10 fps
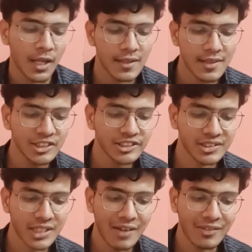this
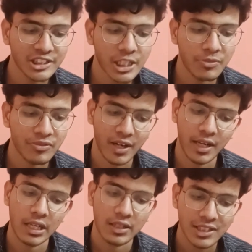JavaScript
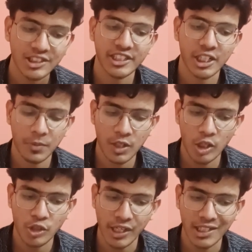file, this
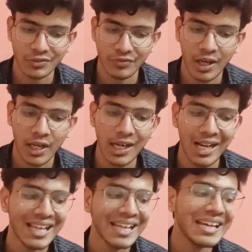script.js file
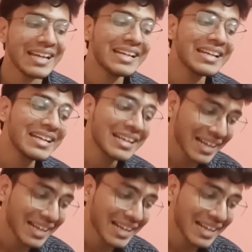in